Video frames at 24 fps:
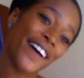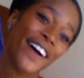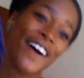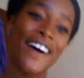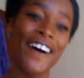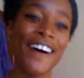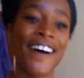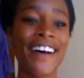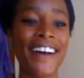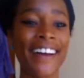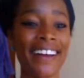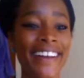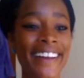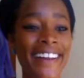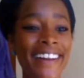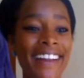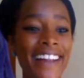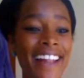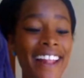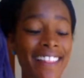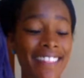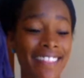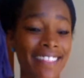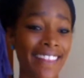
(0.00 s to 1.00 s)

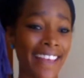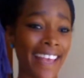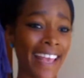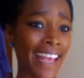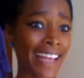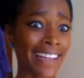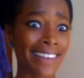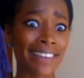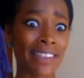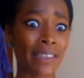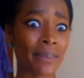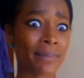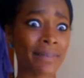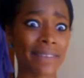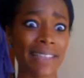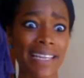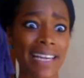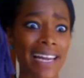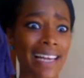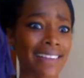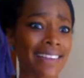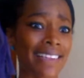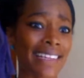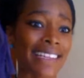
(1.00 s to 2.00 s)
on the hair tips that
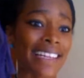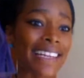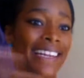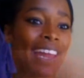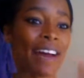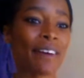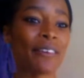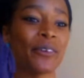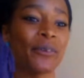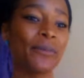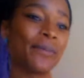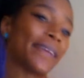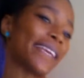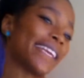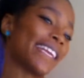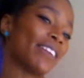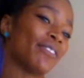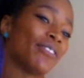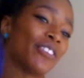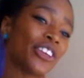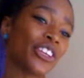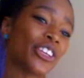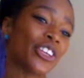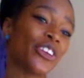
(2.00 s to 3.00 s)
I said that I would be
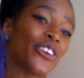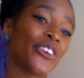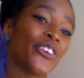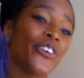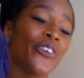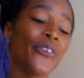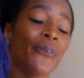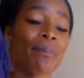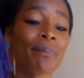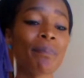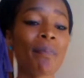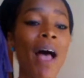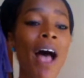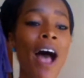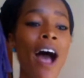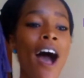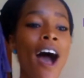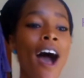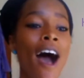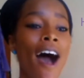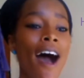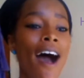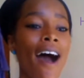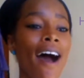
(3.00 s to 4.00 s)
giving you,
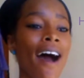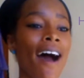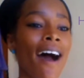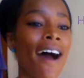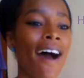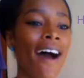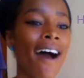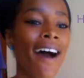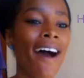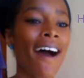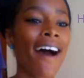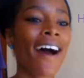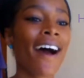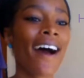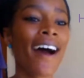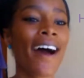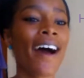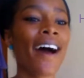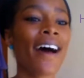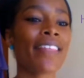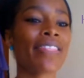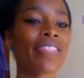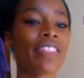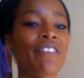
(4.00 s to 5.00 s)

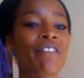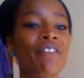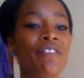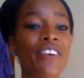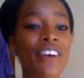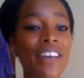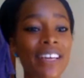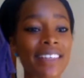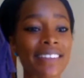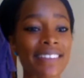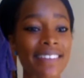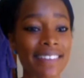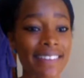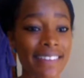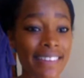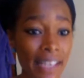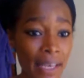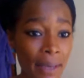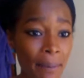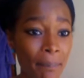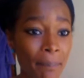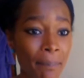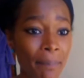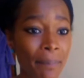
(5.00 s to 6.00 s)
the first
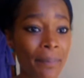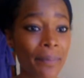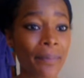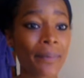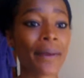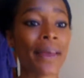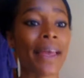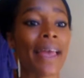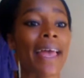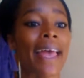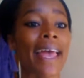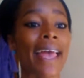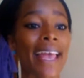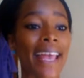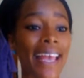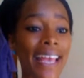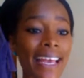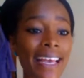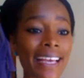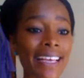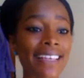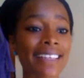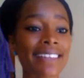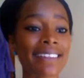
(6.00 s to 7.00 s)
tip
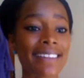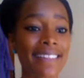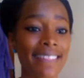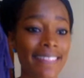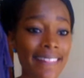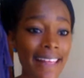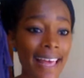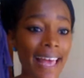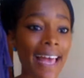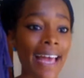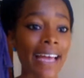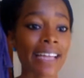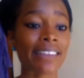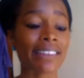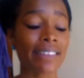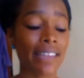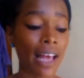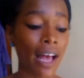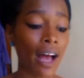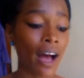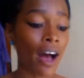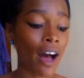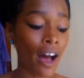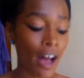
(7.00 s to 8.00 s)
is that
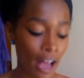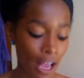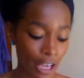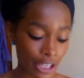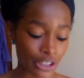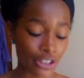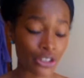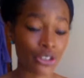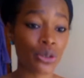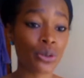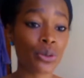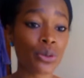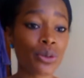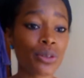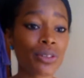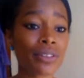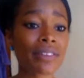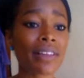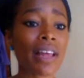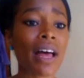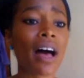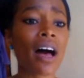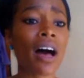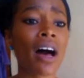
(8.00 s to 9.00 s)
use
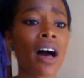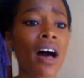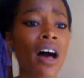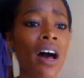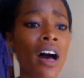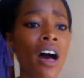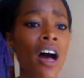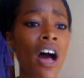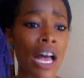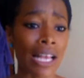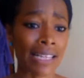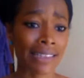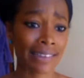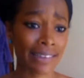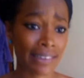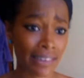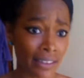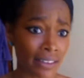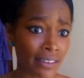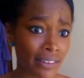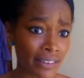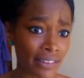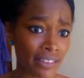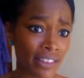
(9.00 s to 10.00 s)
a
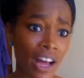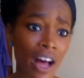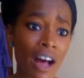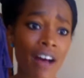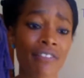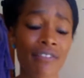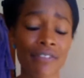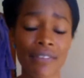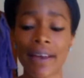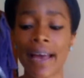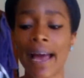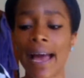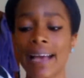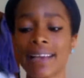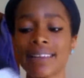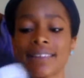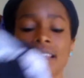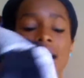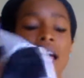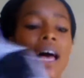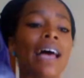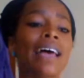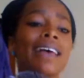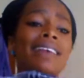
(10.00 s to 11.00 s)
silk scarf, guys.
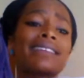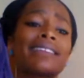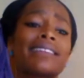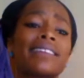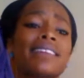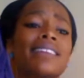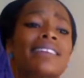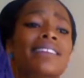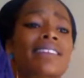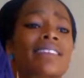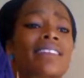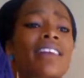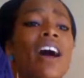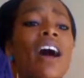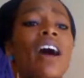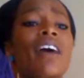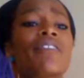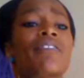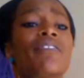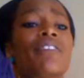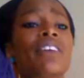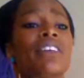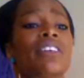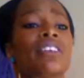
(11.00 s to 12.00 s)
A silk scarf
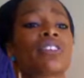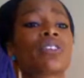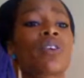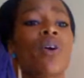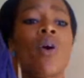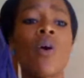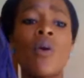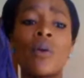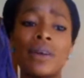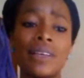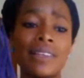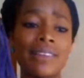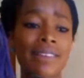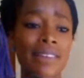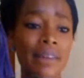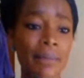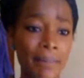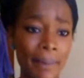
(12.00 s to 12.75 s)
is always the